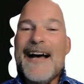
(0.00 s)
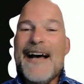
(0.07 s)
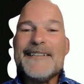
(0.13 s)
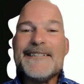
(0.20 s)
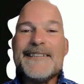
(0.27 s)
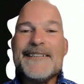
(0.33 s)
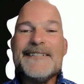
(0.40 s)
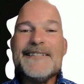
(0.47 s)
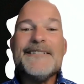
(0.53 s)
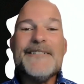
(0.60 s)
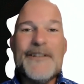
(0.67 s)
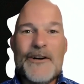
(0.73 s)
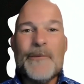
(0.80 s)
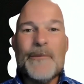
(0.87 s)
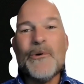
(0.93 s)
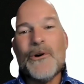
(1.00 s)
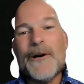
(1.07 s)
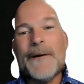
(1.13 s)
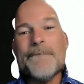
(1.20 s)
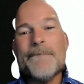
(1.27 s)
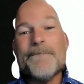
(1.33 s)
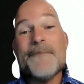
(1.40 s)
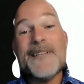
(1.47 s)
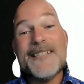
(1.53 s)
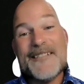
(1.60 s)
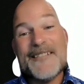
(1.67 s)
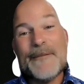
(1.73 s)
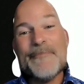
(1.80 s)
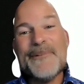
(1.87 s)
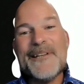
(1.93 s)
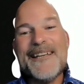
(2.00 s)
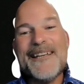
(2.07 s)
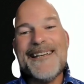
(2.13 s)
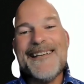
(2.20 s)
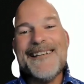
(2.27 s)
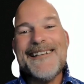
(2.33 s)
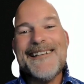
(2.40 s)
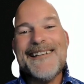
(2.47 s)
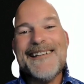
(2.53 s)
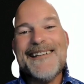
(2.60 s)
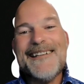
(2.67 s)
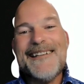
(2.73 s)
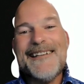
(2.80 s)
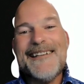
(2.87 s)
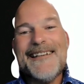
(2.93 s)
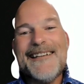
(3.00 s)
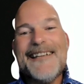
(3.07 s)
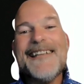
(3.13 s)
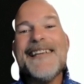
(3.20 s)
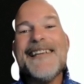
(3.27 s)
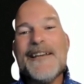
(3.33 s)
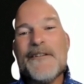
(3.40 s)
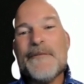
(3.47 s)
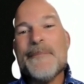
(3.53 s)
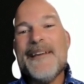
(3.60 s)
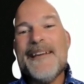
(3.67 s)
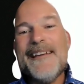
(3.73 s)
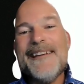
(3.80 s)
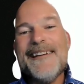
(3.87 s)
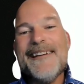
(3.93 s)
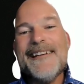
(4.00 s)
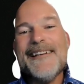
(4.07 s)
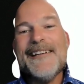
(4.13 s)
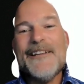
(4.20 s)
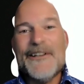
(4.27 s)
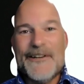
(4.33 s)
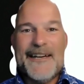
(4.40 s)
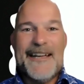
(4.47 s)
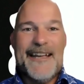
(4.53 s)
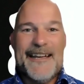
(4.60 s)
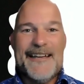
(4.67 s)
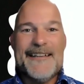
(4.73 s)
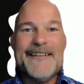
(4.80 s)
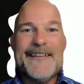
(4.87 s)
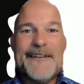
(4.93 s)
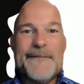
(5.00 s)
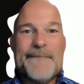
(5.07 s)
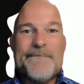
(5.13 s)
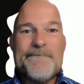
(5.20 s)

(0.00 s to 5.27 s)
I ask no more. Simply Give me your hand.